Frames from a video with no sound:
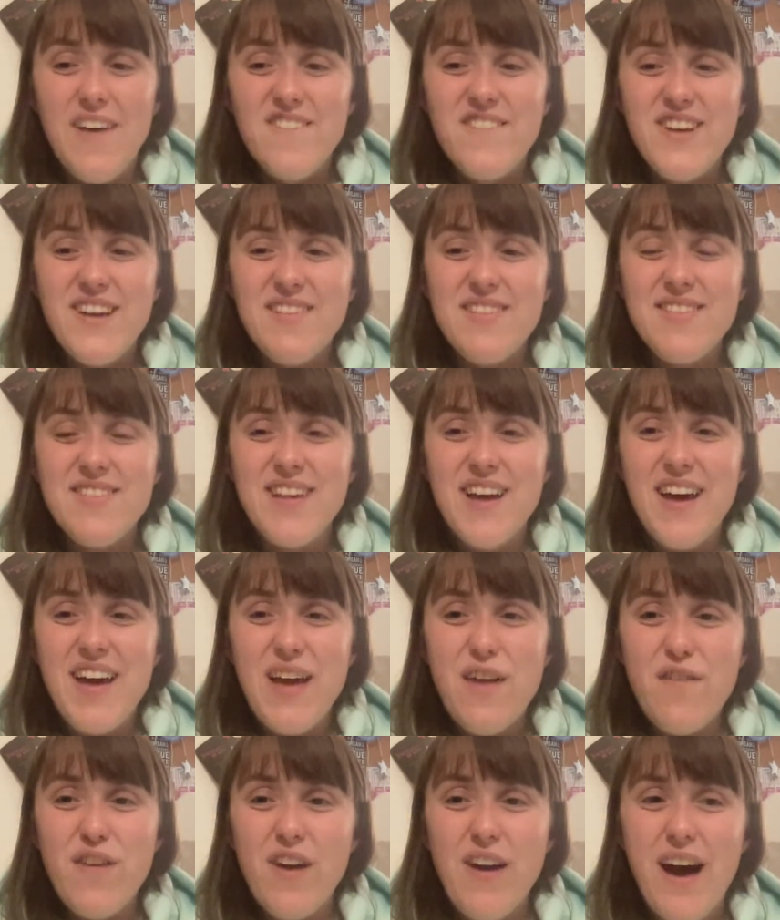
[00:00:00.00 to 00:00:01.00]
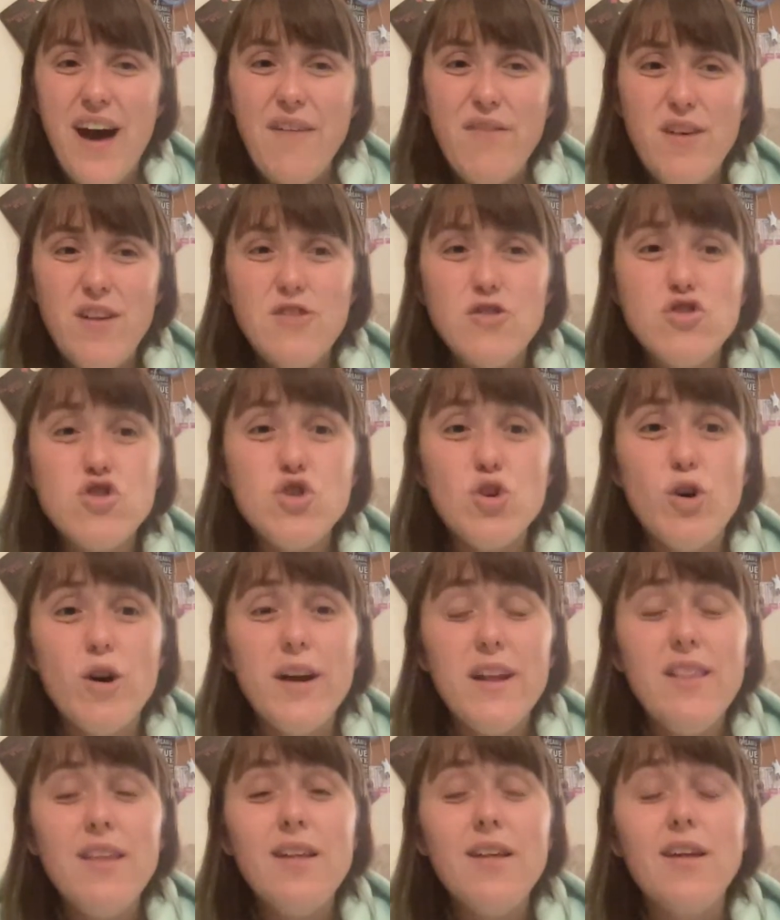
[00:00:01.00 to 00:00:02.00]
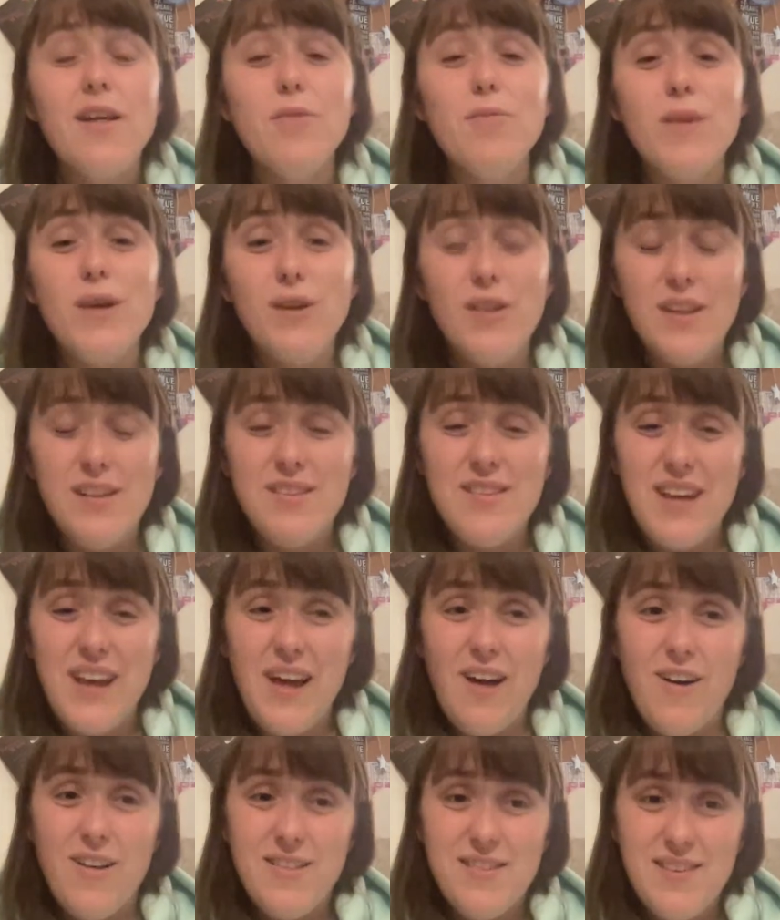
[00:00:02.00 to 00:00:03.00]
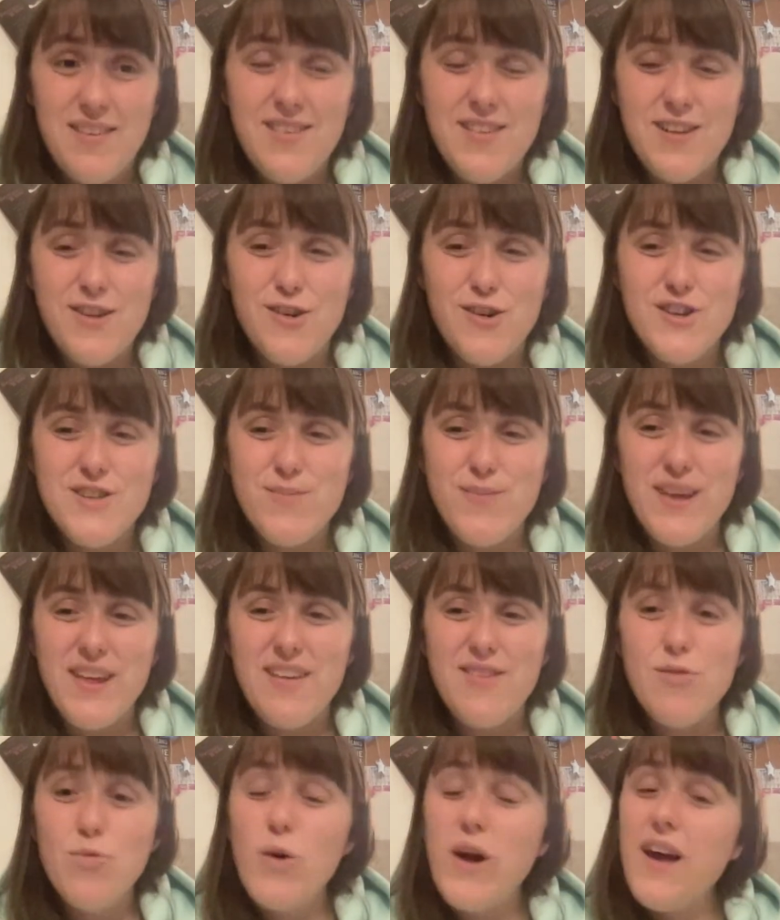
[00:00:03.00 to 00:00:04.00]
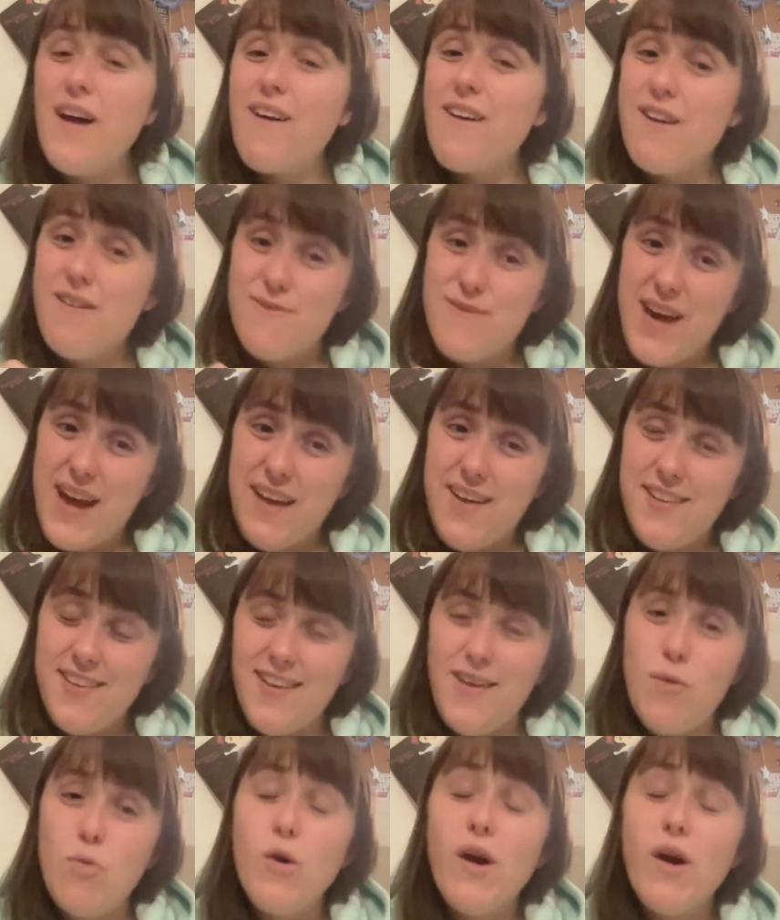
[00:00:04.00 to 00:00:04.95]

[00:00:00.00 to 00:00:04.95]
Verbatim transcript: But uh, if you haven't, joined the community on Discord because we are amazing.